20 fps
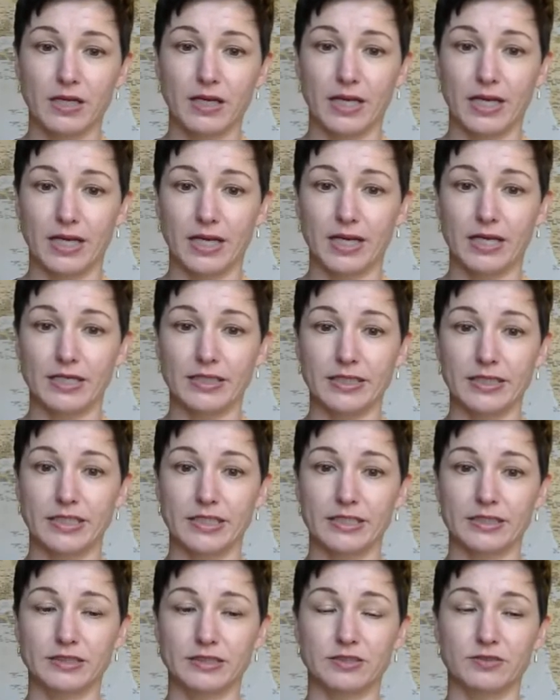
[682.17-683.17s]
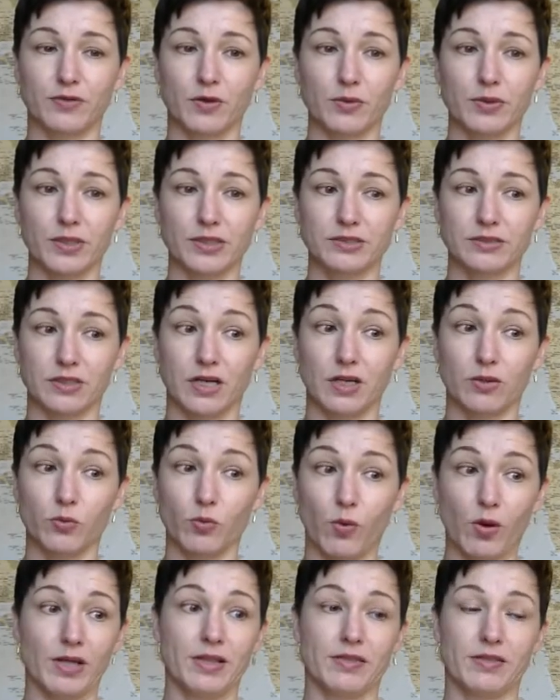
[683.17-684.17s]
And it's focused on
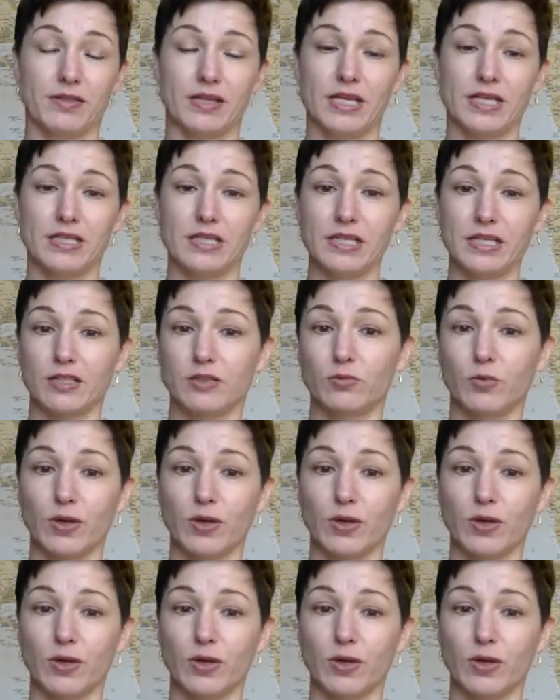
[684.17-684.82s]
what they need,